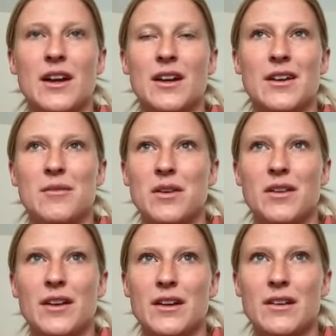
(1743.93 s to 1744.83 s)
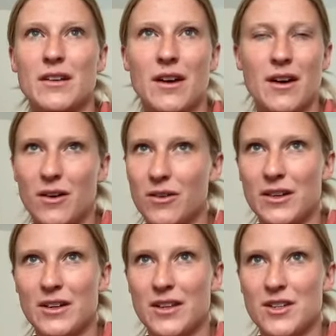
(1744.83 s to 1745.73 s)
And I'd be like, no.
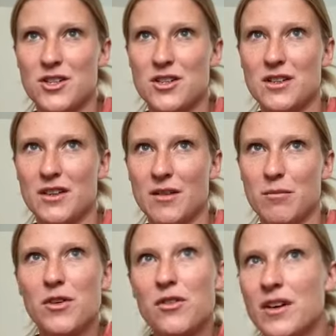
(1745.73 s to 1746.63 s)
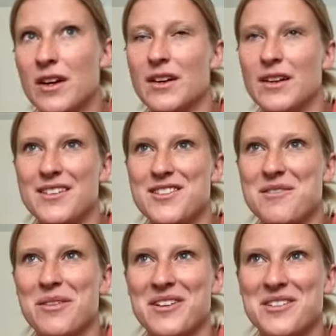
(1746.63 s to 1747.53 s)
And then she'd like move it and
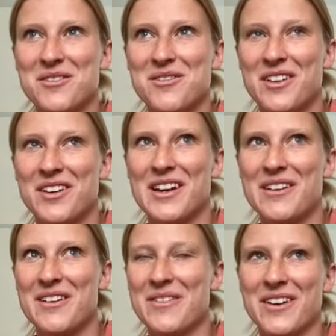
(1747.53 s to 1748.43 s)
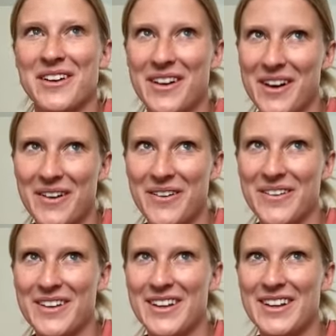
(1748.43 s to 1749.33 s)
she'd be like, do you feel it now? And I'd be like, no.
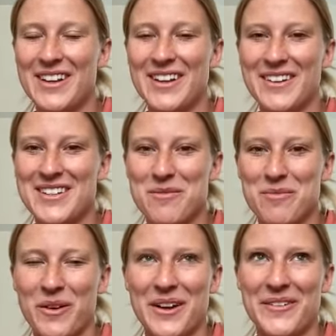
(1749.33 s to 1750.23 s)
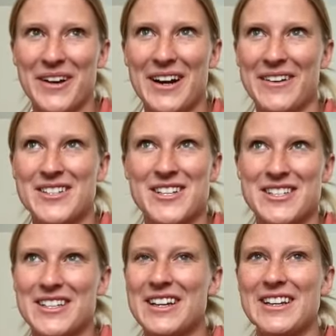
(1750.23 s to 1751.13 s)
And then there was a point where I would
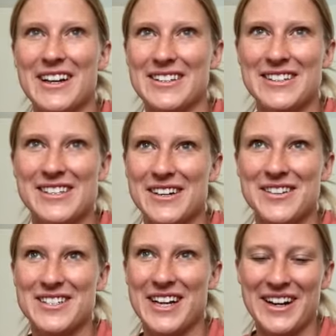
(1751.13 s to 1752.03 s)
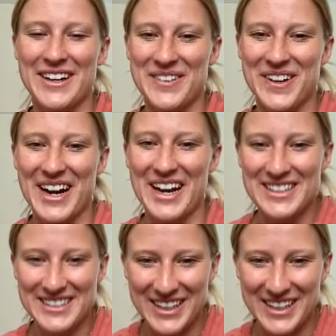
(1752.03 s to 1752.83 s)
just say yes, because I was tired of her asking.